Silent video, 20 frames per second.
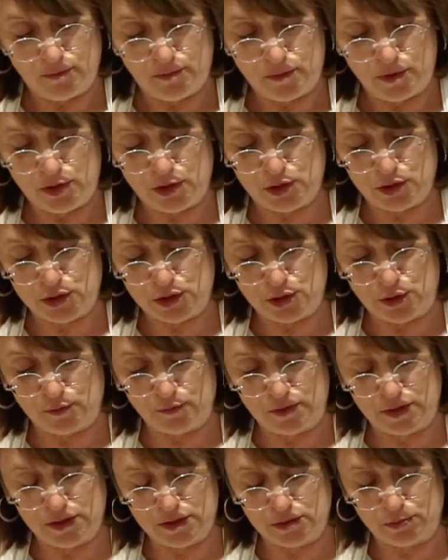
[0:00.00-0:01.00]
You can
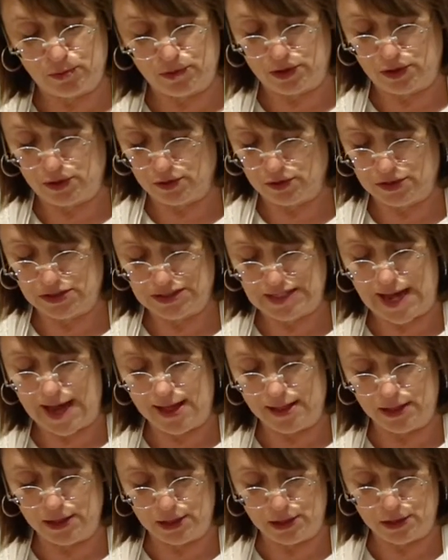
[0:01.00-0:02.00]
serve this with your
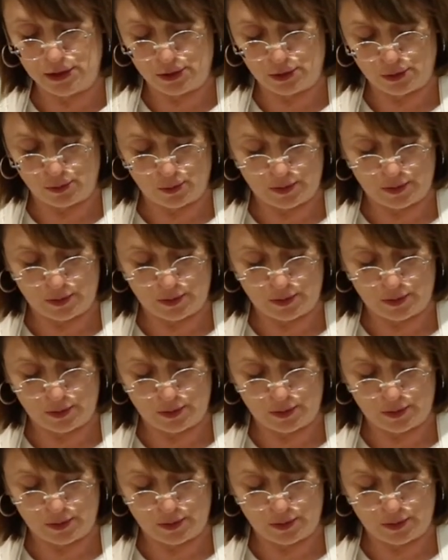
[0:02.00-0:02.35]
salad or